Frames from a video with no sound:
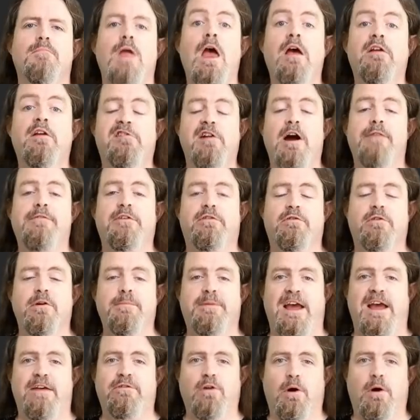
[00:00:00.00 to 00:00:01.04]

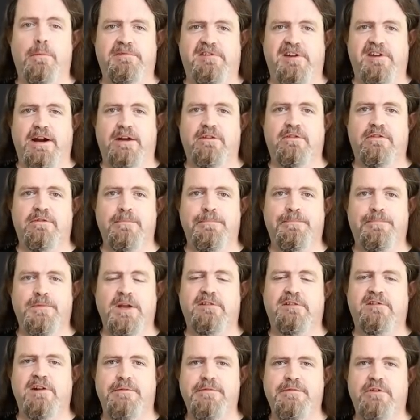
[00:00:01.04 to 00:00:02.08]
JavaScript has objects.
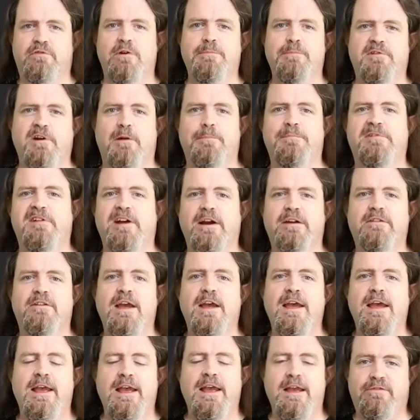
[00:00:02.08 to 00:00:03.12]
A JavaScript object
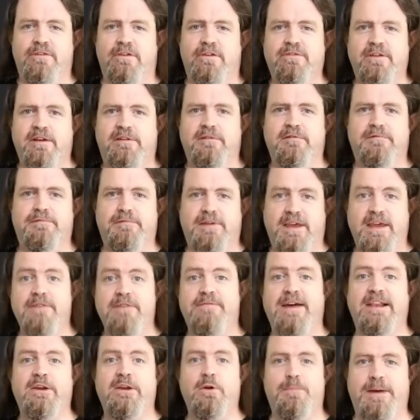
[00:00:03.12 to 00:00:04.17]
is a set of key
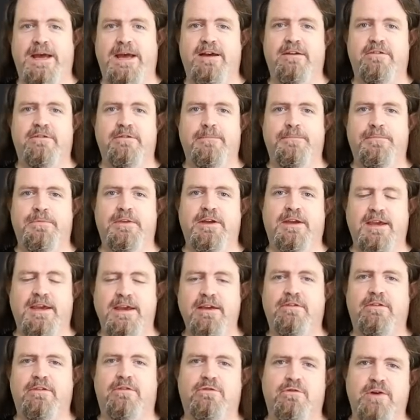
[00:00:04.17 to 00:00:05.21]
value pairs. The
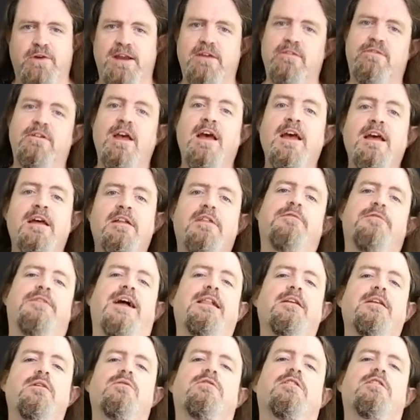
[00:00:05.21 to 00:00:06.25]
keys are strings. The
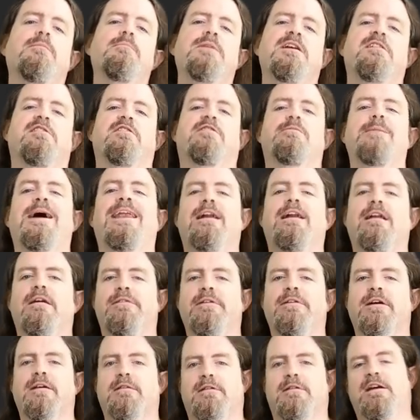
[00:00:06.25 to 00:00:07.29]
values can be just about
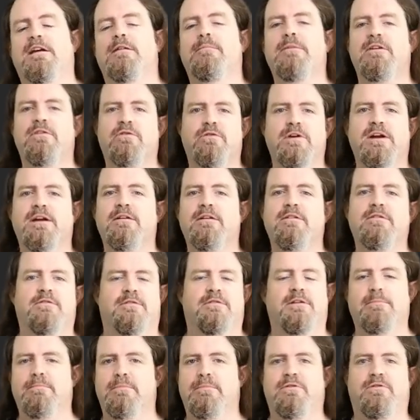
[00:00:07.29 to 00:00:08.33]
anything. They can be strings,
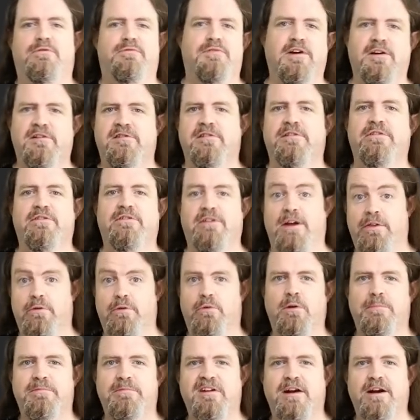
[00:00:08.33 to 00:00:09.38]
numbers, functions,
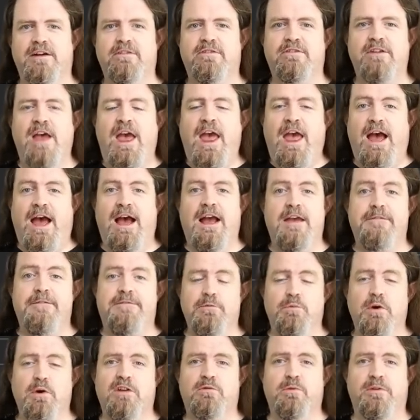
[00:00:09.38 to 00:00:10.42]
other objects. If
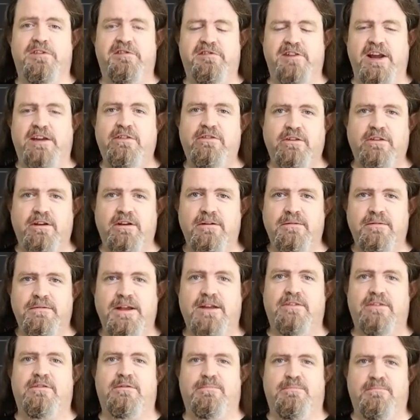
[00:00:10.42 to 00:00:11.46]
you worked with JSON,
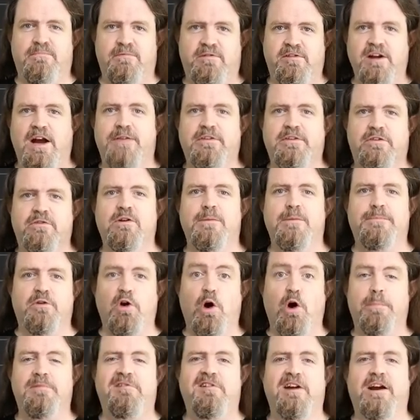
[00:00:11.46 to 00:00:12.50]
that's JavaScript
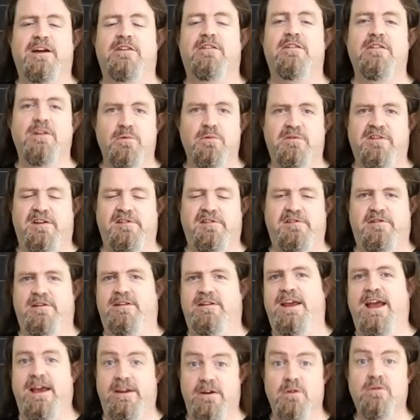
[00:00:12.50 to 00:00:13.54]
object
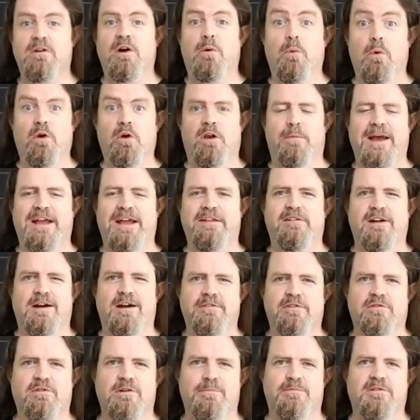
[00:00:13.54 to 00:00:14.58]
notation. Yeah, you know all about
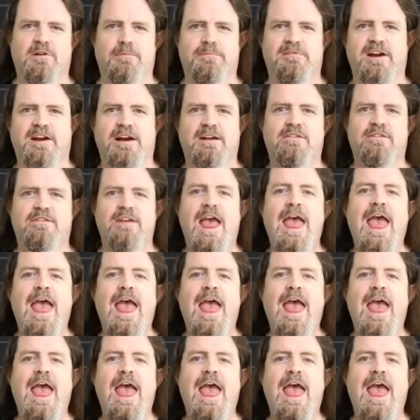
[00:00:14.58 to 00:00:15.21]
JavaScript objects.